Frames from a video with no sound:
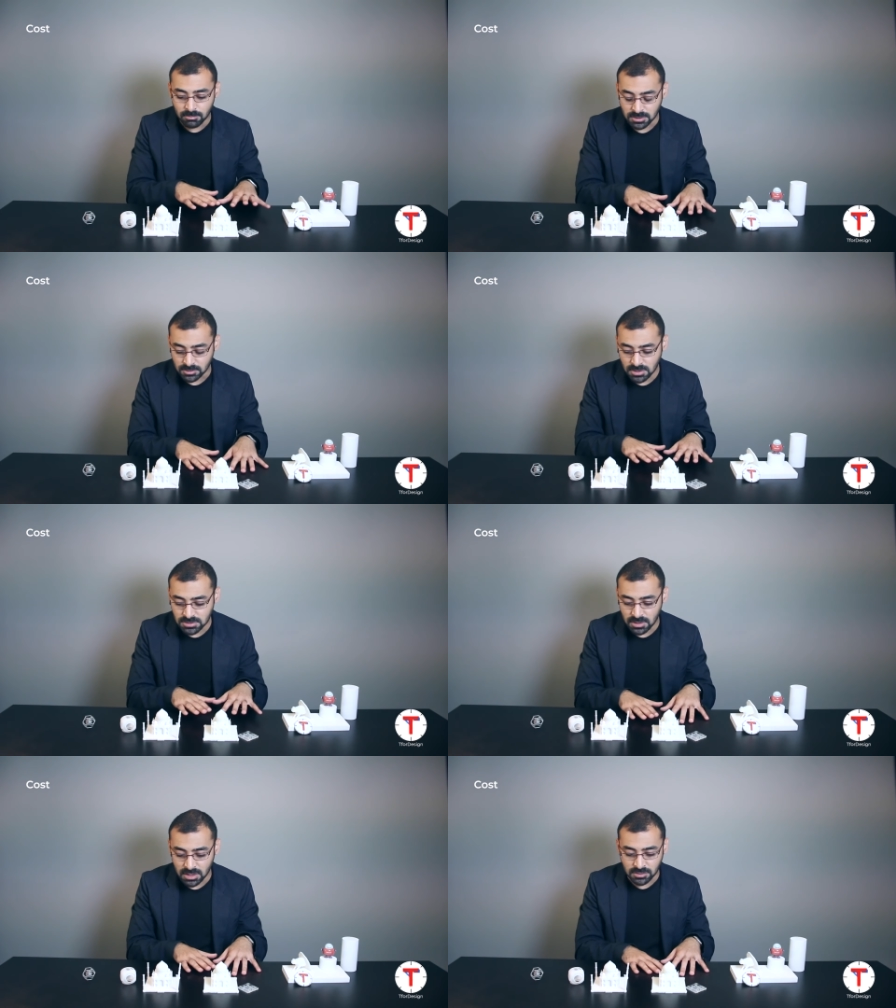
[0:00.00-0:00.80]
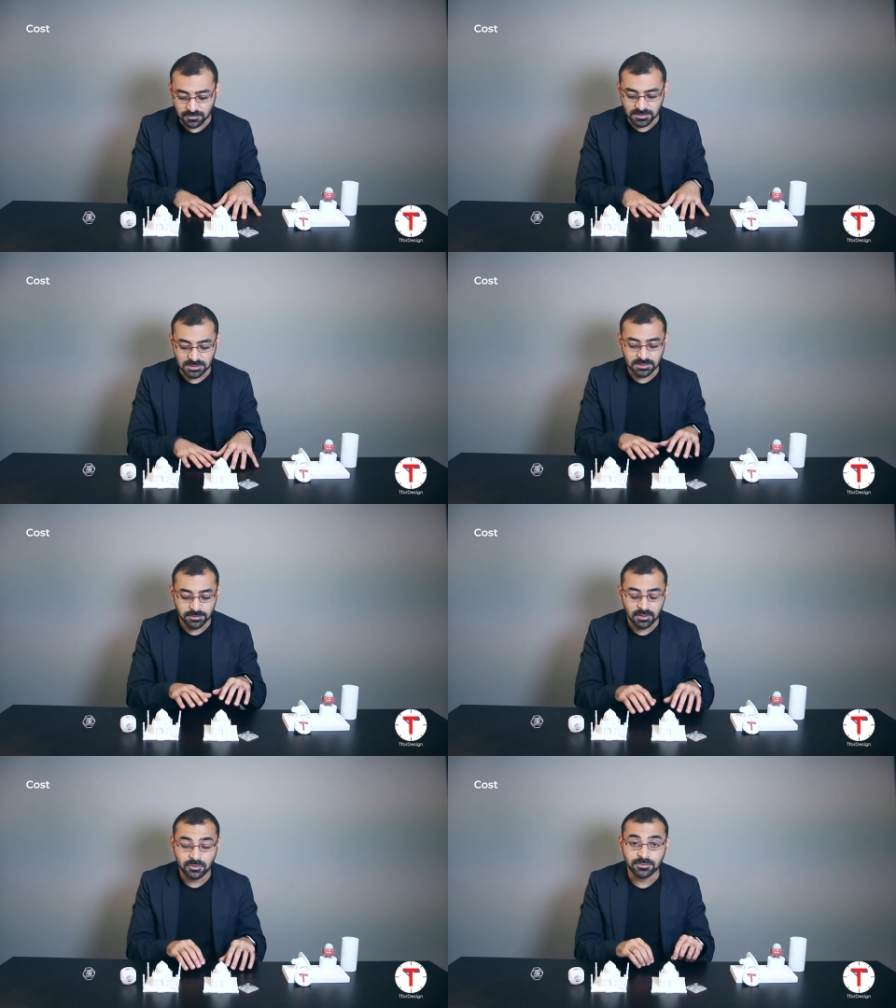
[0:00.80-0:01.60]
but also a lot of it
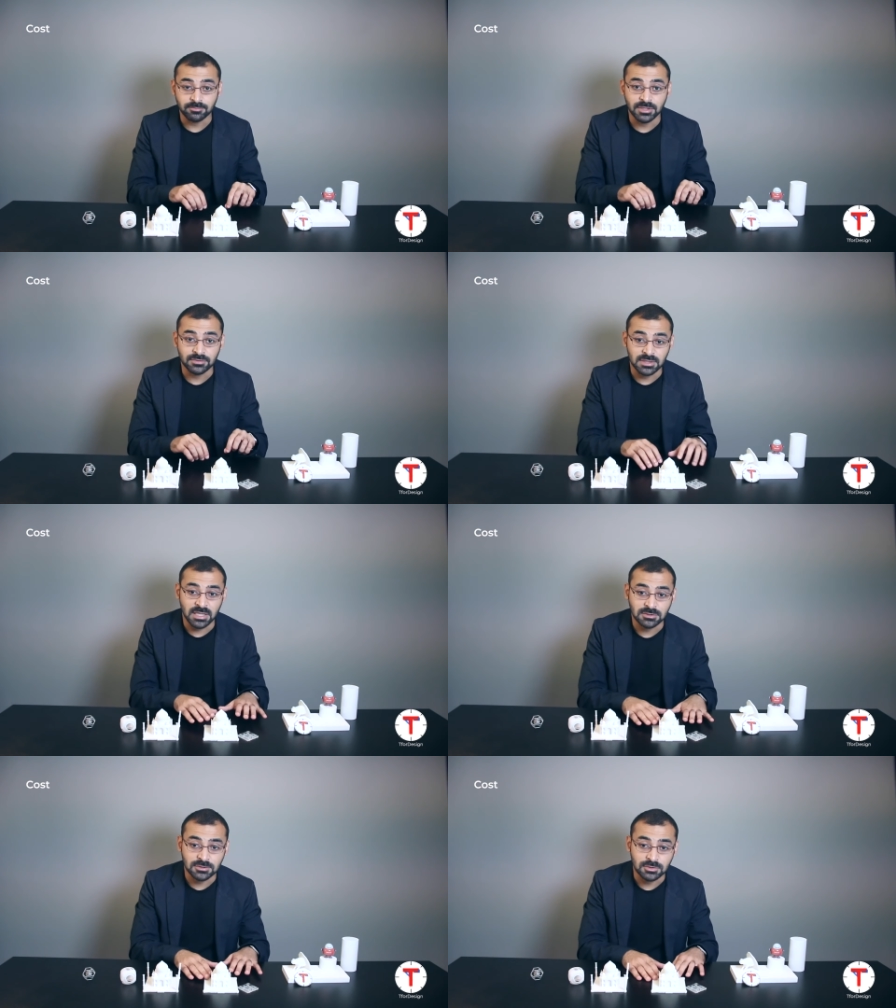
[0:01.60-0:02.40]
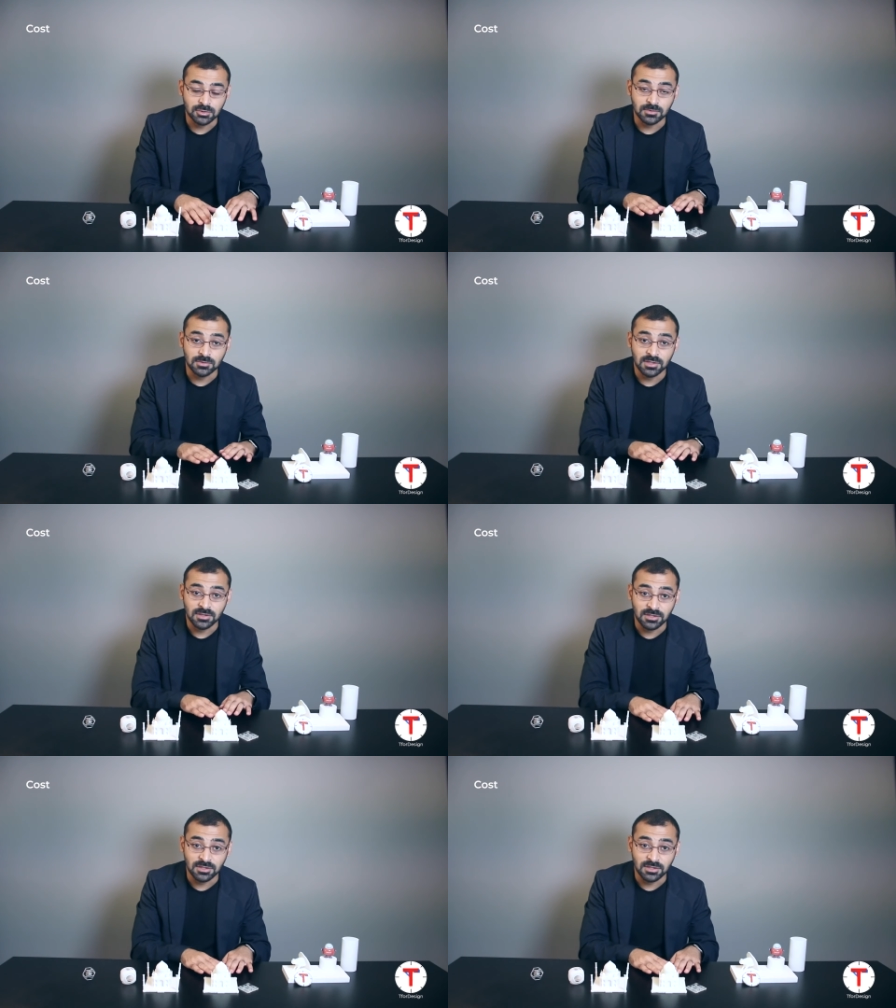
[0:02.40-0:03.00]
could be related to